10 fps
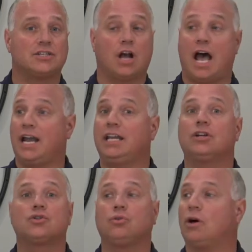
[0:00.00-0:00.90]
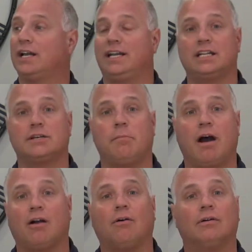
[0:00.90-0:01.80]
like, I need a tool, I need it
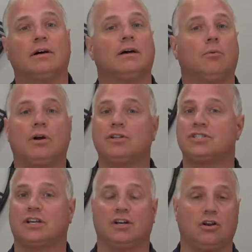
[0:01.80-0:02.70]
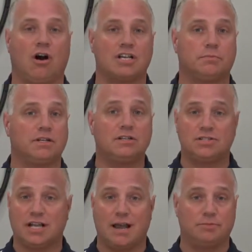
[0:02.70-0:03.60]
tomorrow. What is it gonna cost me? And there's
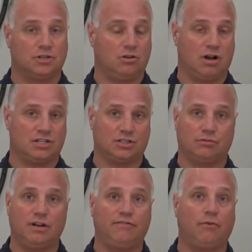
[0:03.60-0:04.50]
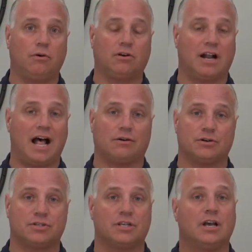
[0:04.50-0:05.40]
times it'll cost three, four hundred
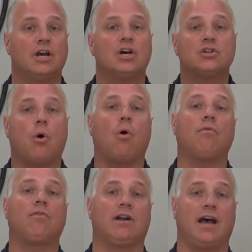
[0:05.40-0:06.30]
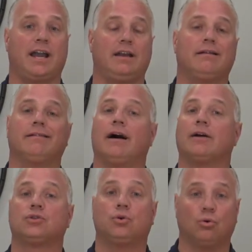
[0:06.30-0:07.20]
dollars to overnight a
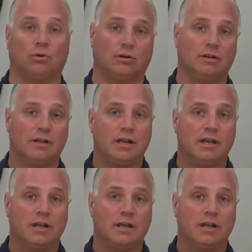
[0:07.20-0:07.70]
tool.